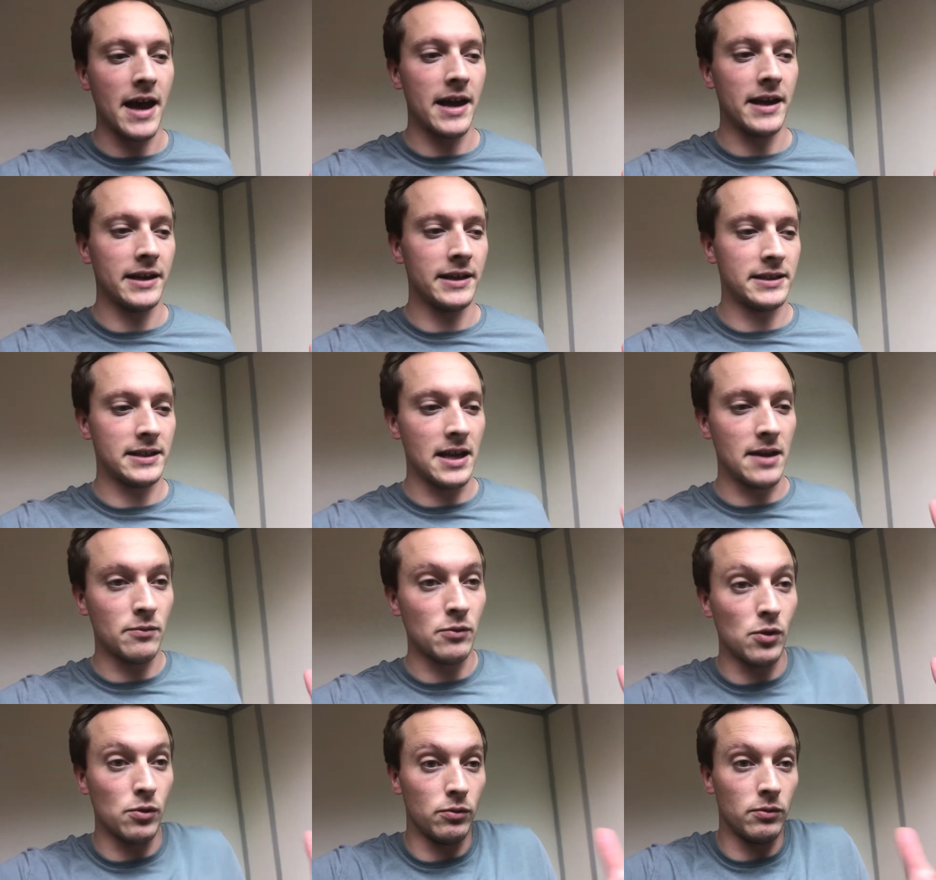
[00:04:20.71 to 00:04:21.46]
And it's like,
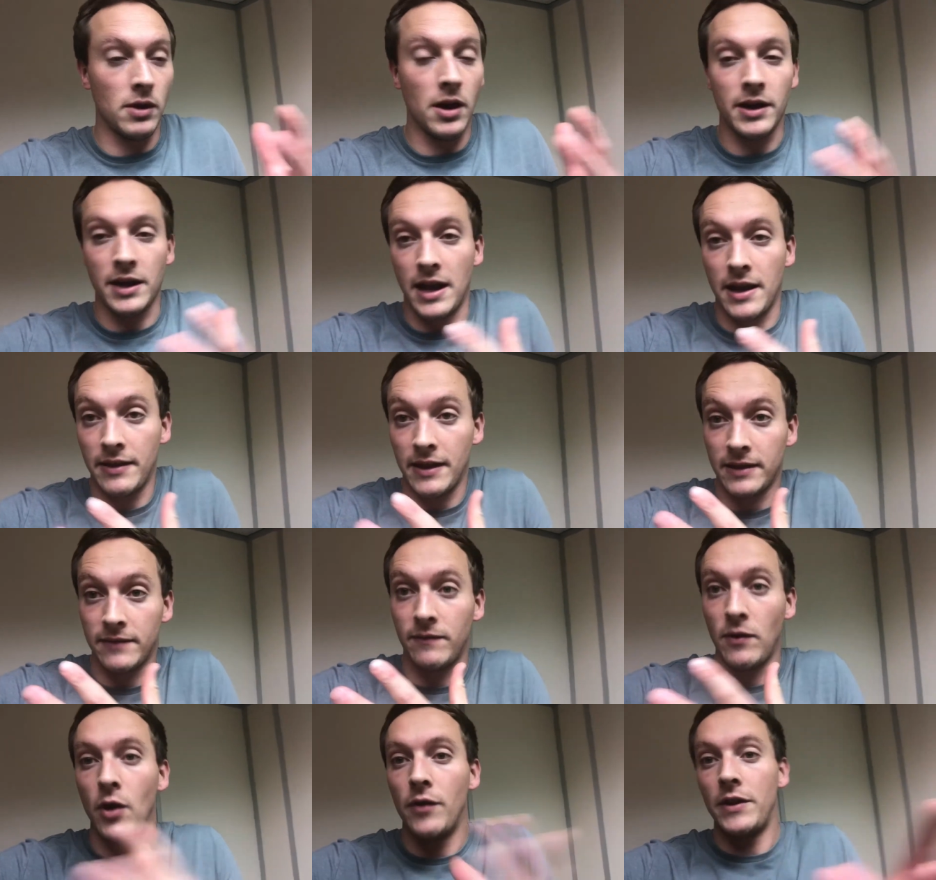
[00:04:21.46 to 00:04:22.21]
"Well, okay, that's
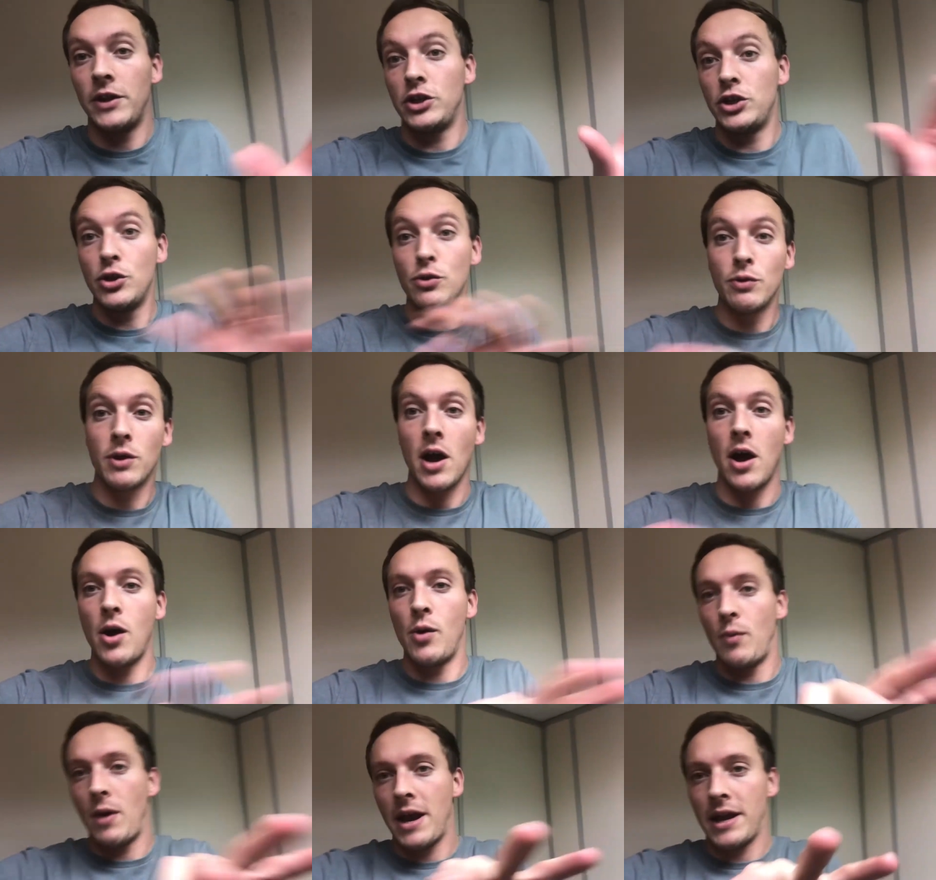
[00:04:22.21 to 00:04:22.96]
fine. Then you go
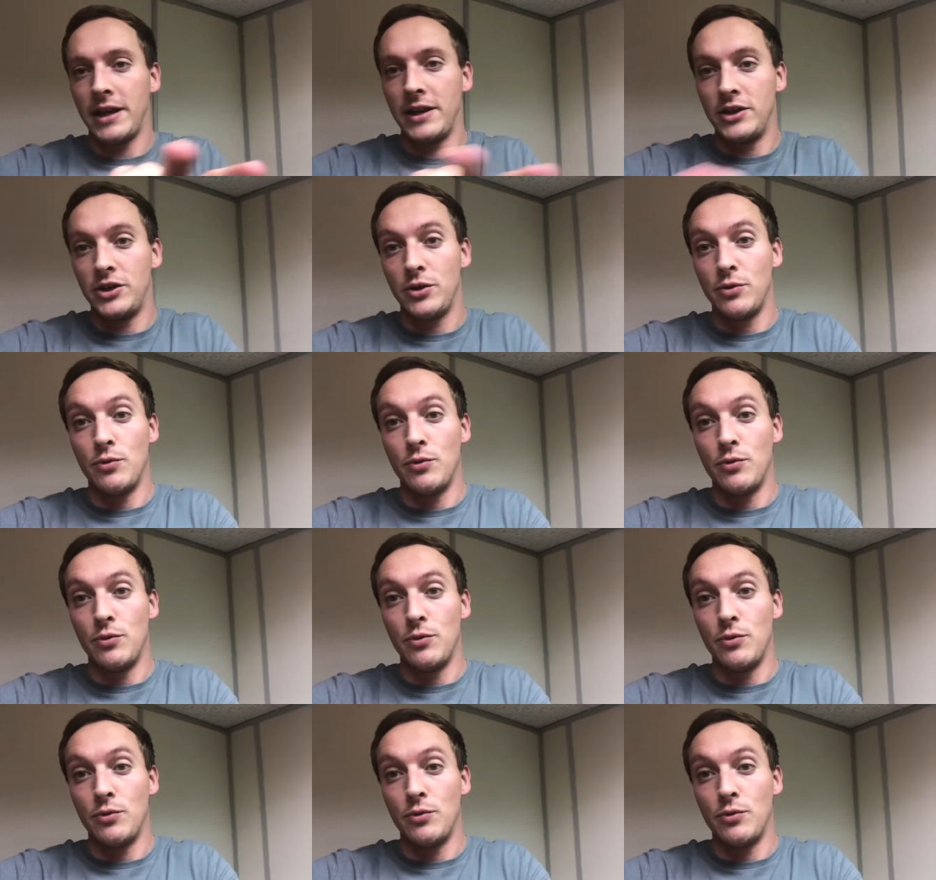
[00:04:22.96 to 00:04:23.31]
away and do